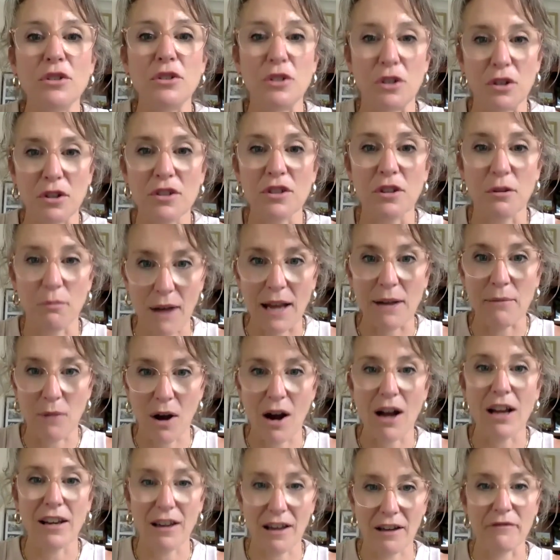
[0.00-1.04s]
do to make
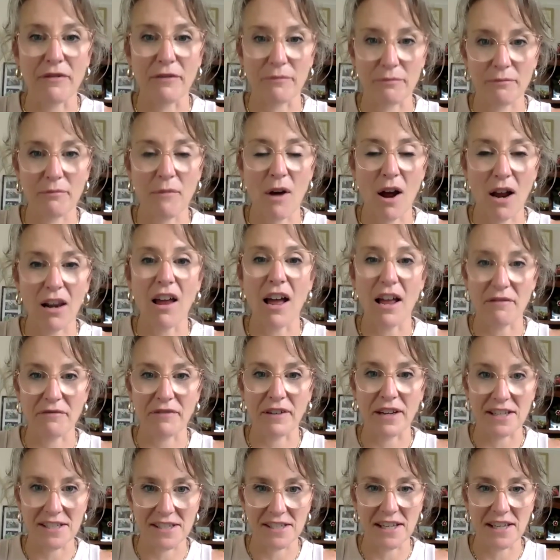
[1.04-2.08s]
my life
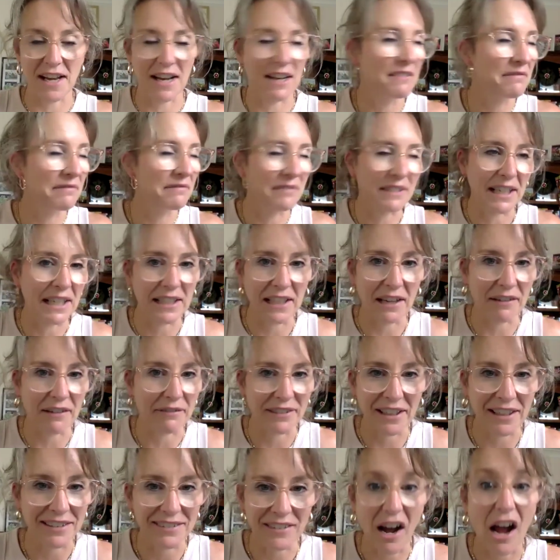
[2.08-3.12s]
easier, I love you.